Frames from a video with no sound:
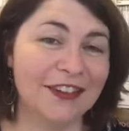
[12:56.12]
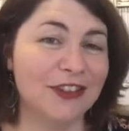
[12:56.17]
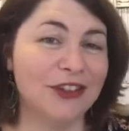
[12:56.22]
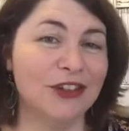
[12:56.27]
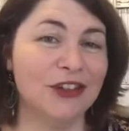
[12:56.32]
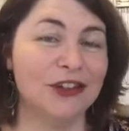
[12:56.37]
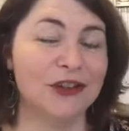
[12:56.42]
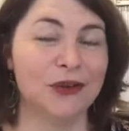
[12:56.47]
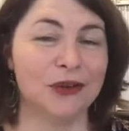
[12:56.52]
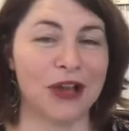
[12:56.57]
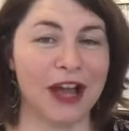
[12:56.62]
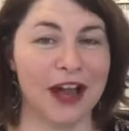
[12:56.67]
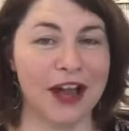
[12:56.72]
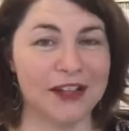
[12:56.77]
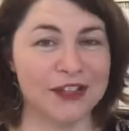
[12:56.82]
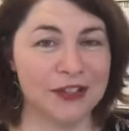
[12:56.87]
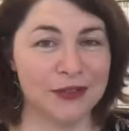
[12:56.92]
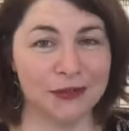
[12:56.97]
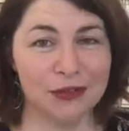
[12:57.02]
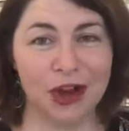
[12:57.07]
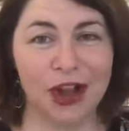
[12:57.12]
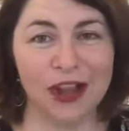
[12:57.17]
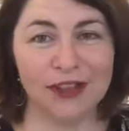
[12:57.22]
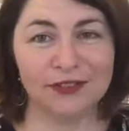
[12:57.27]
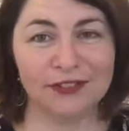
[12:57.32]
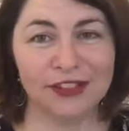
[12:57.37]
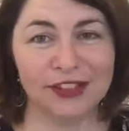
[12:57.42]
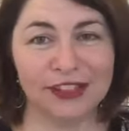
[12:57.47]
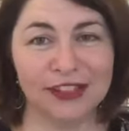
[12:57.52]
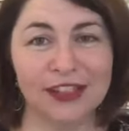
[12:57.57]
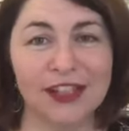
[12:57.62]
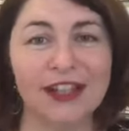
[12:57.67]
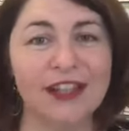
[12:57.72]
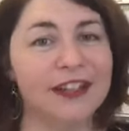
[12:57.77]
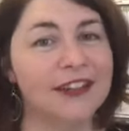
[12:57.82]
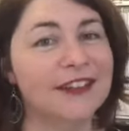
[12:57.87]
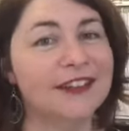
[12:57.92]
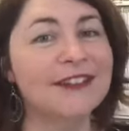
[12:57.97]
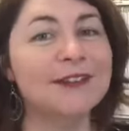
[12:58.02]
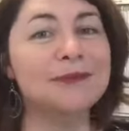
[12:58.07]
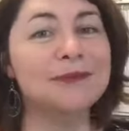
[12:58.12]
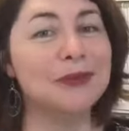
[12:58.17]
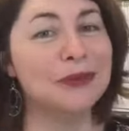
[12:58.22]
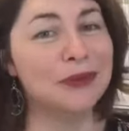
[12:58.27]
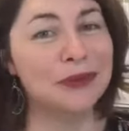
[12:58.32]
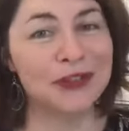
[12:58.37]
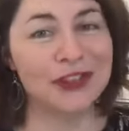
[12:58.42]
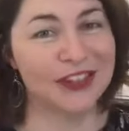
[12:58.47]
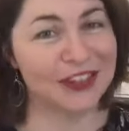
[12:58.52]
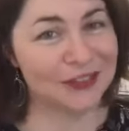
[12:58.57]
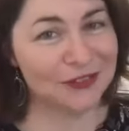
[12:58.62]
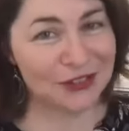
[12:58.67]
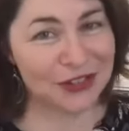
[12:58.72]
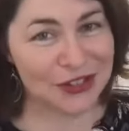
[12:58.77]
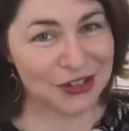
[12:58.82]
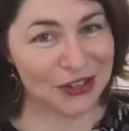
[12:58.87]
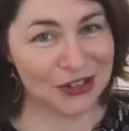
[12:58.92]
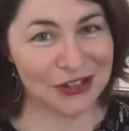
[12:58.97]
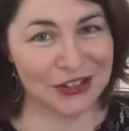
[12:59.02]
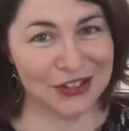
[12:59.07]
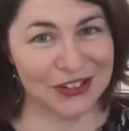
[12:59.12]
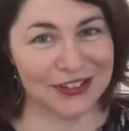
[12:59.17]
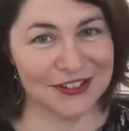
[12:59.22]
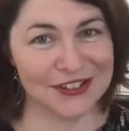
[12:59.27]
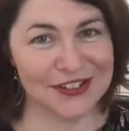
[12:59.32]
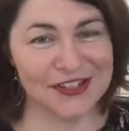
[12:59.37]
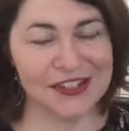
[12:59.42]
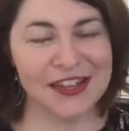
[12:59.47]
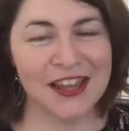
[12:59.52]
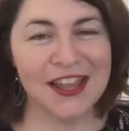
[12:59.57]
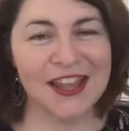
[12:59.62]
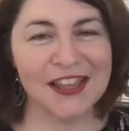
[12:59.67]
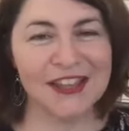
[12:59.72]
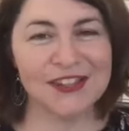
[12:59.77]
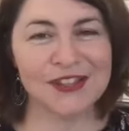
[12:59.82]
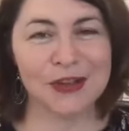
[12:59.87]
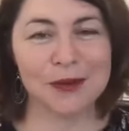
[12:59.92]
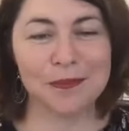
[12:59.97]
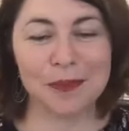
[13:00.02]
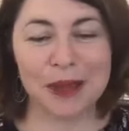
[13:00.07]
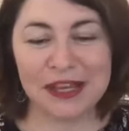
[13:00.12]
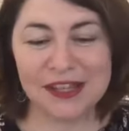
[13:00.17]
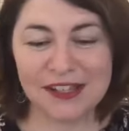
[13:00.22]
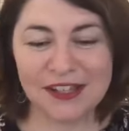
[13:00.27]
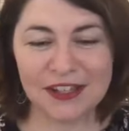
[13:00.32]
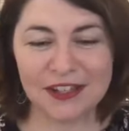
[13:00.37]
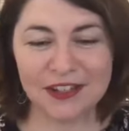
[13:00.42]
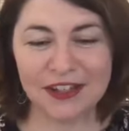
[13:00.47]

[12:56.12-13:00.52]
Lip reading: your cards arriving, the more that returns. So basically,